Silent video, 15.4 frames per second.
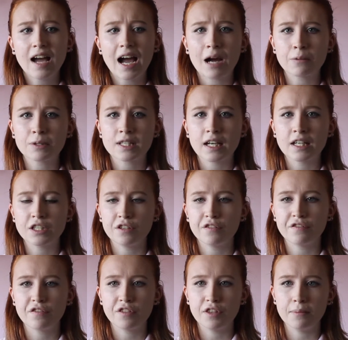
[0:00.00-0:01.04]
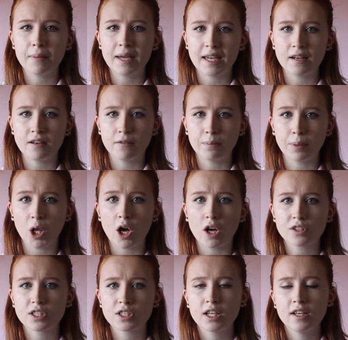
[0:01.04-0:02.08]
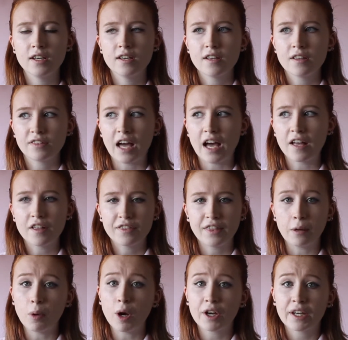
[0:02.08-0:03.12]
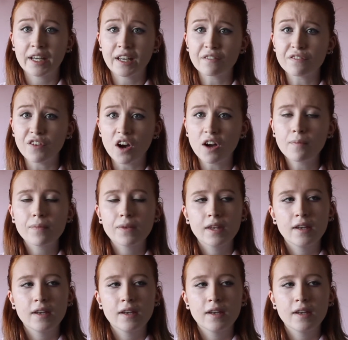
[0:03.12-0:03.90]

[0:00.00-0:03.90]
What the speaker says: outside of the main plot that they're working for,